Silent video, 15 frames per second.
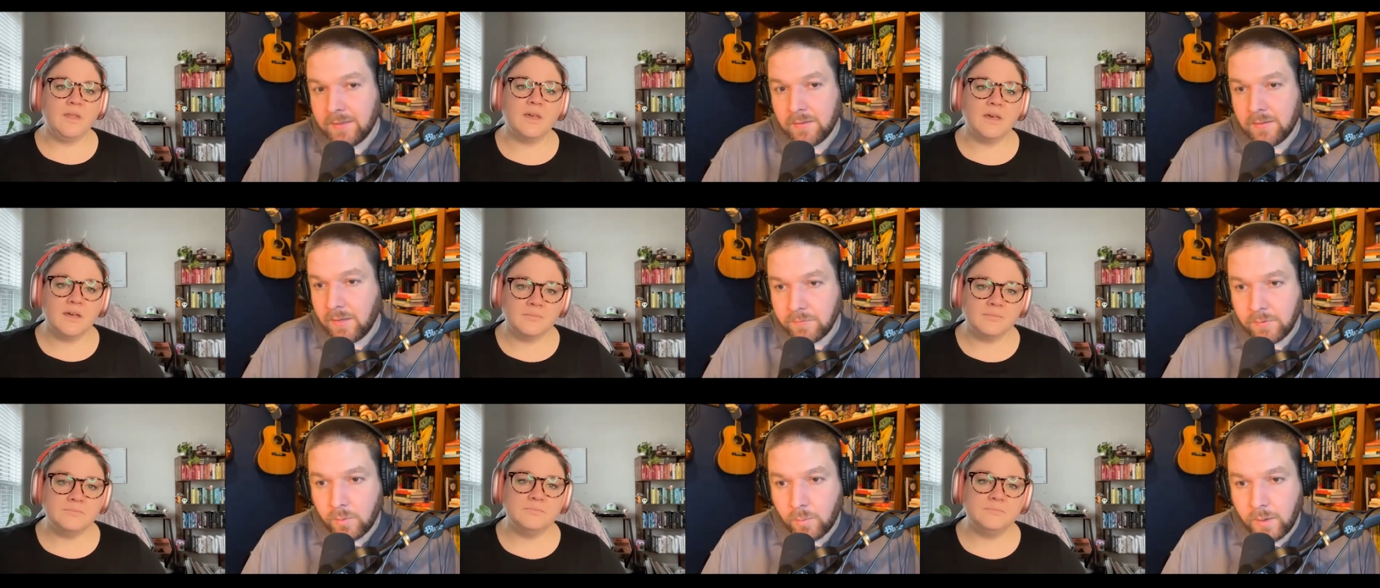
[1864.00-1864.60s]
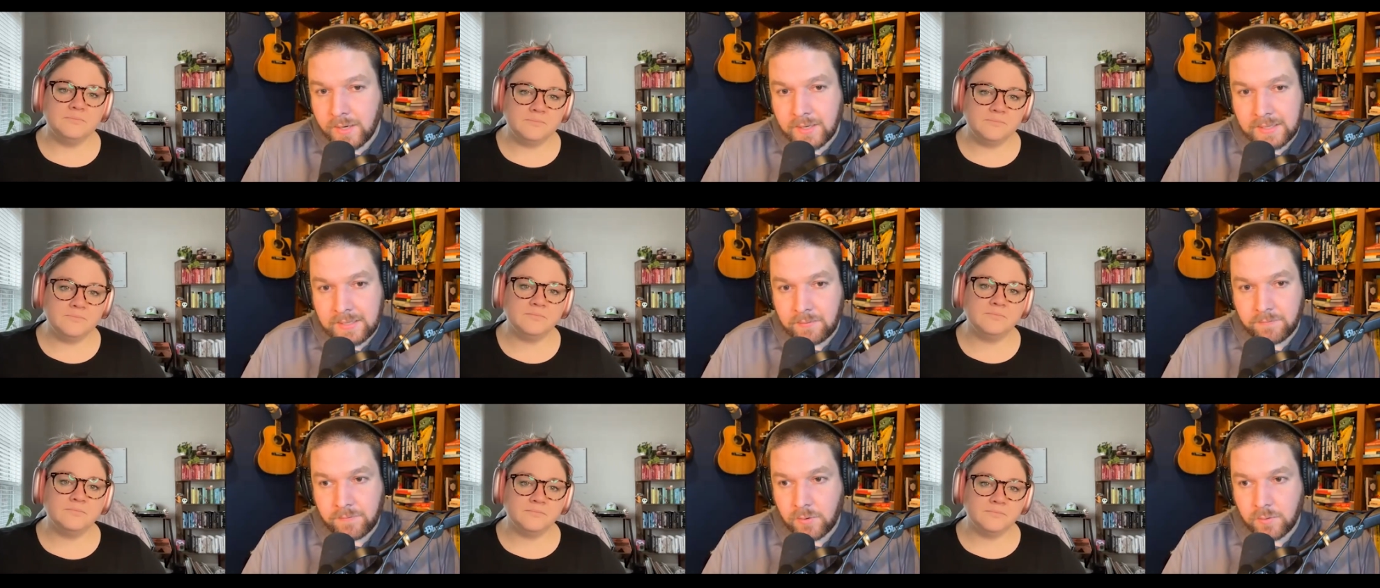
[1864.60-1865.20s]
Speaker 1: They have yeah. no way to
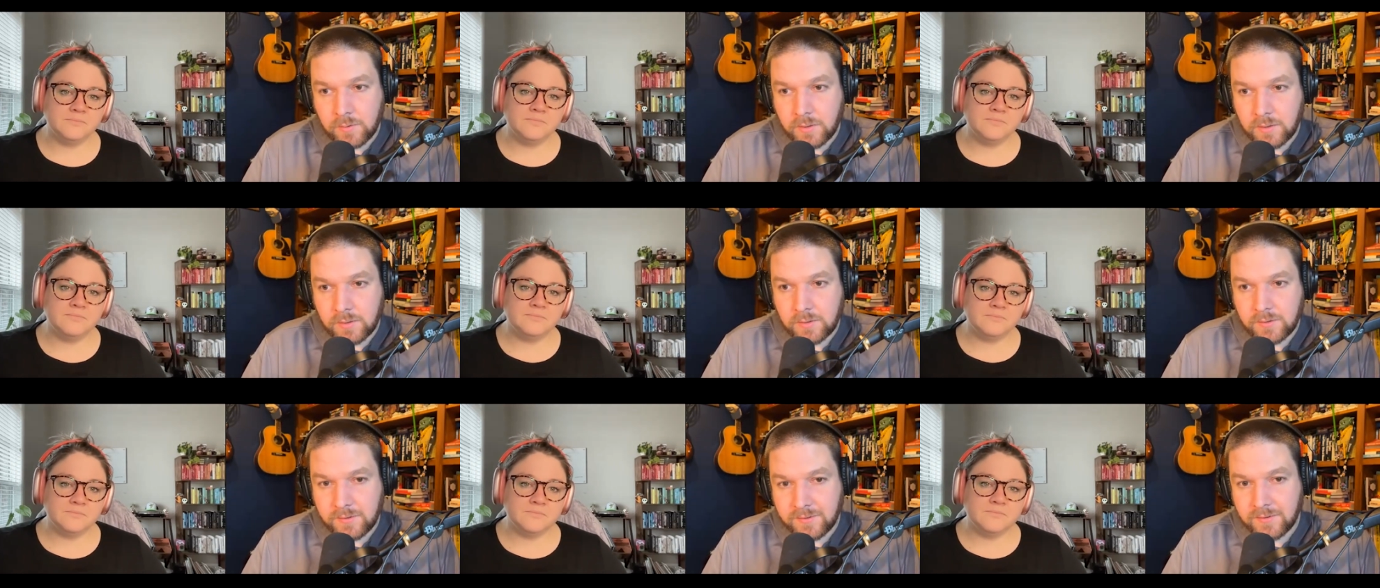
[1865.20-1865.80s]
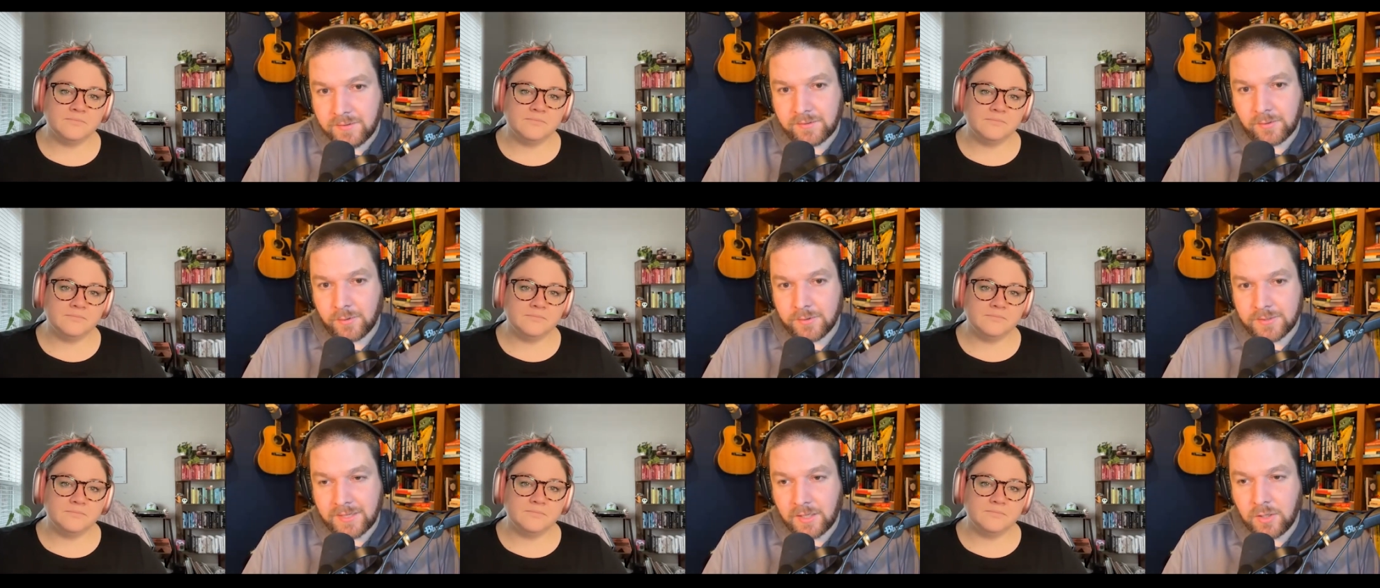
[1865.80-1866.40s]
eat food. And so
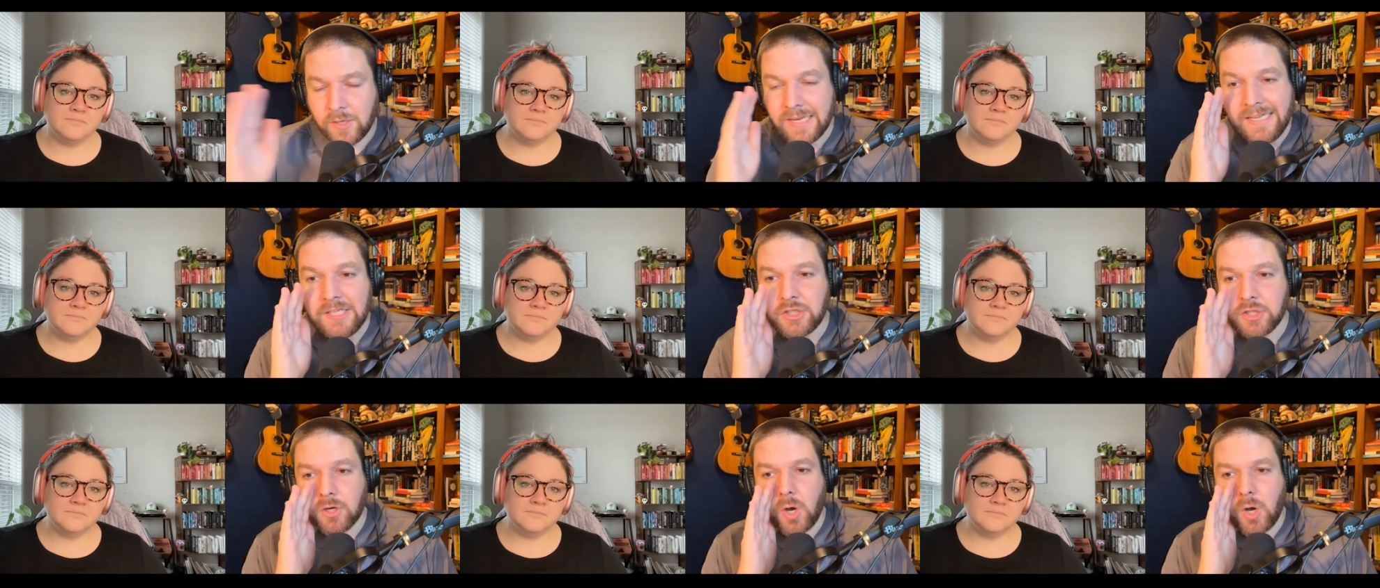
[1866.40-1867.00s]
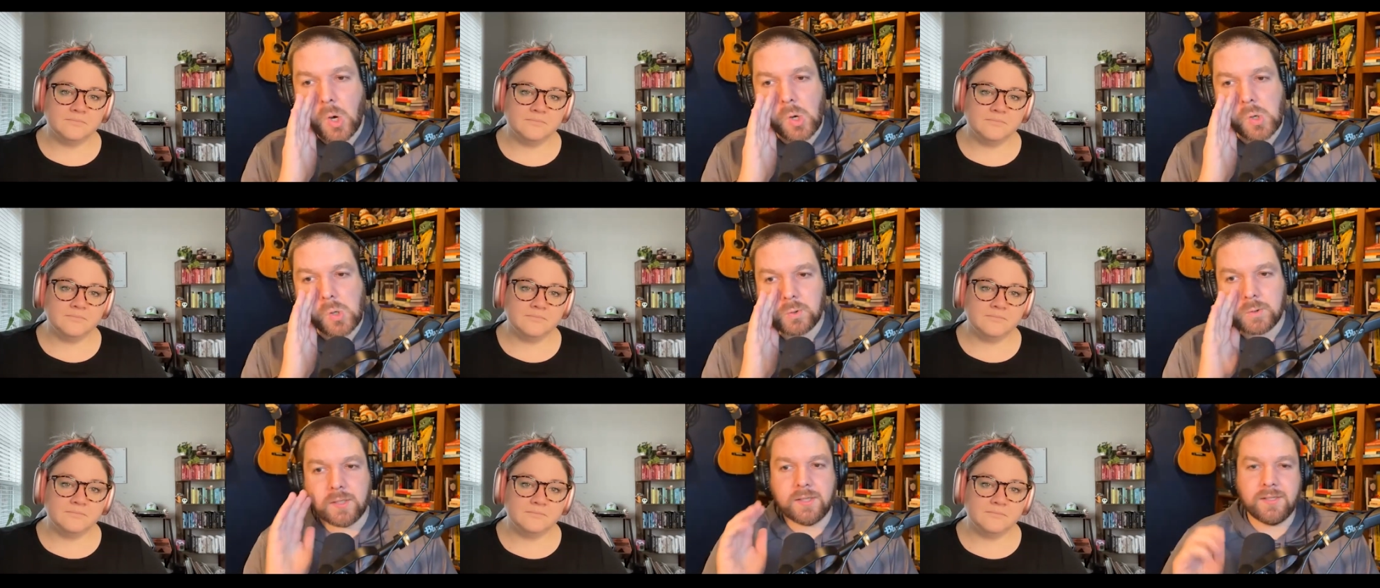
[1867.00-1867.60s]
it's like, you can eat your
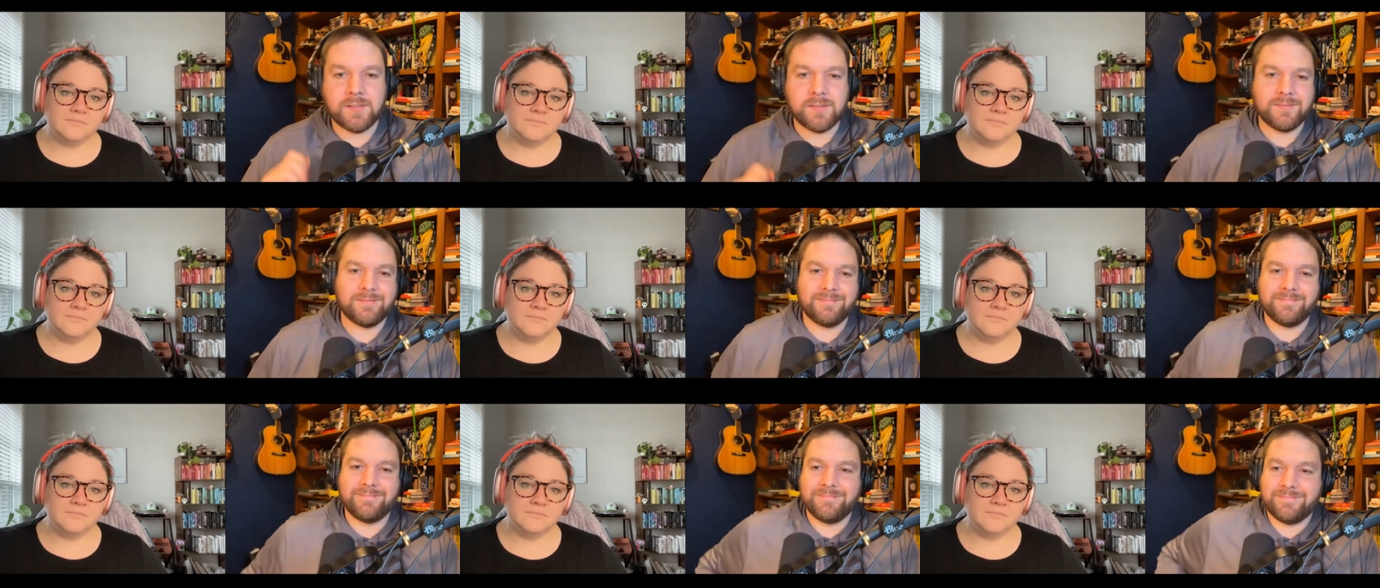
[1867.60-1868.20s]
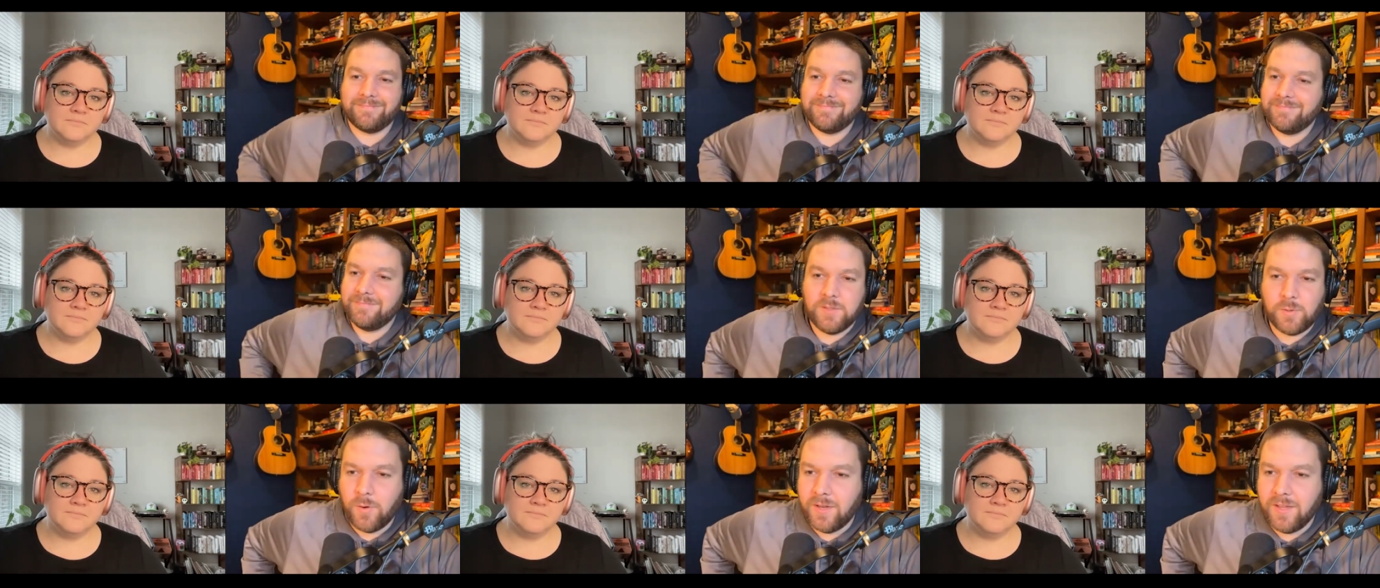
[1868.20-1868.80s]
gold.
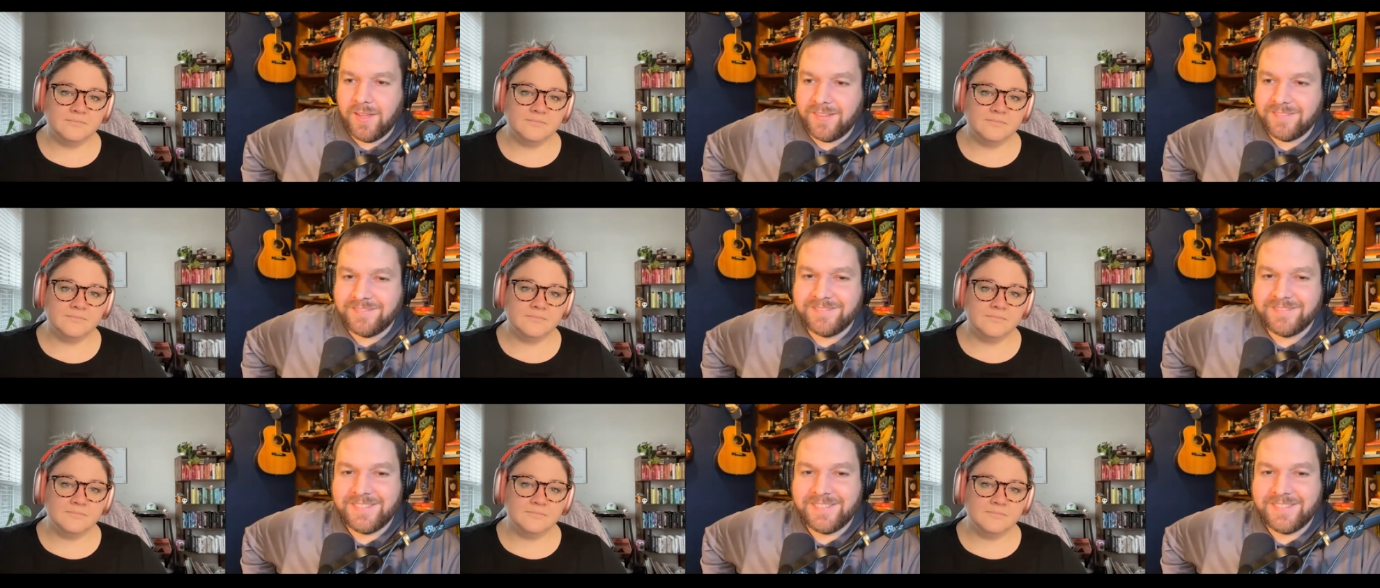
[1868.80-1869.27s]
It's a great line.